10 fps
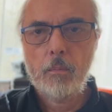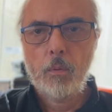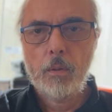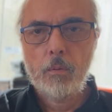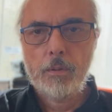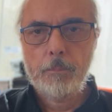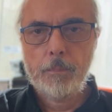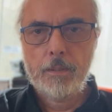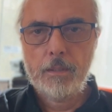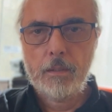What was
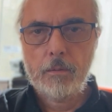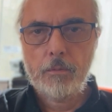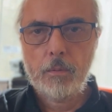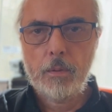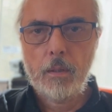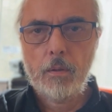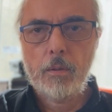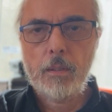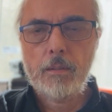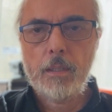missing from the
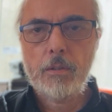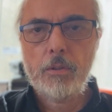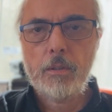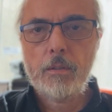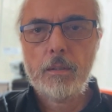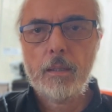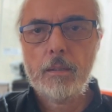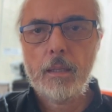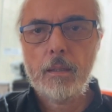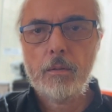early teachings that
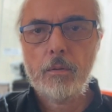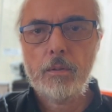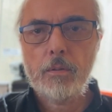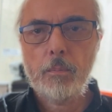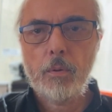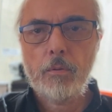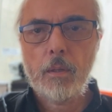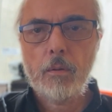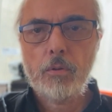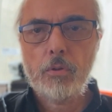led to this profound